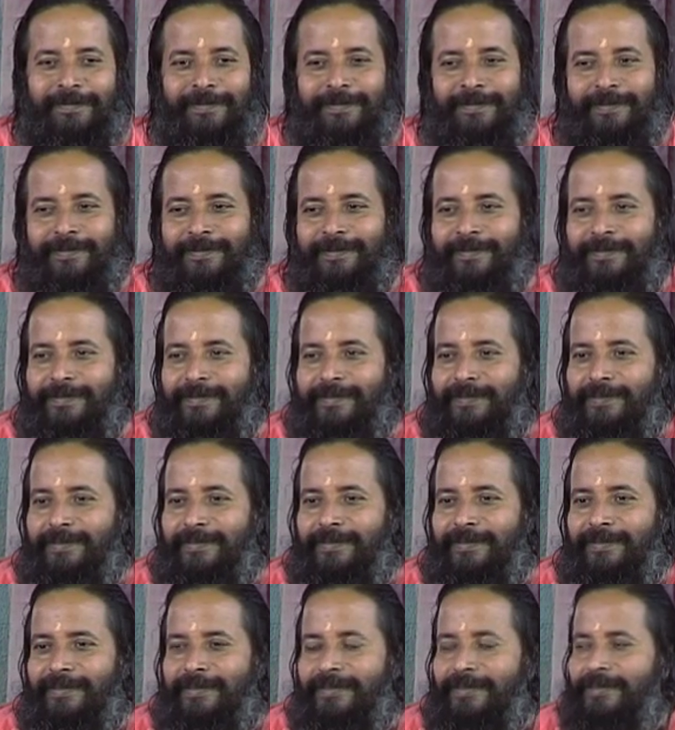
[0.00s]

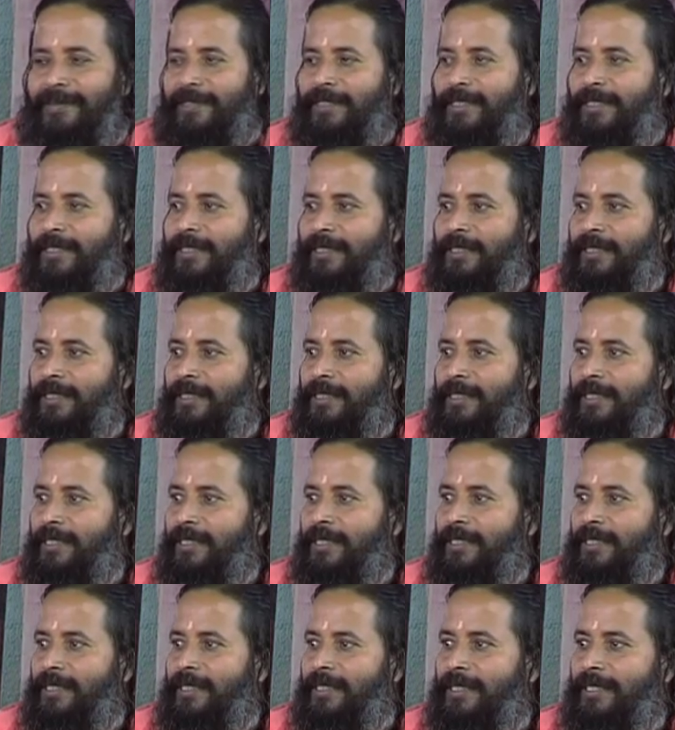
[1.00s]

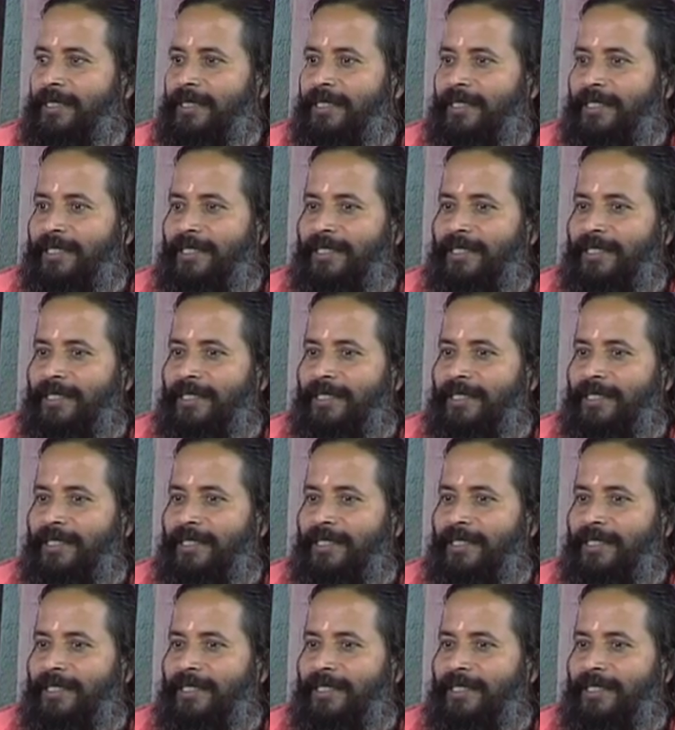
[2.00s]
No one is speaking in this clip.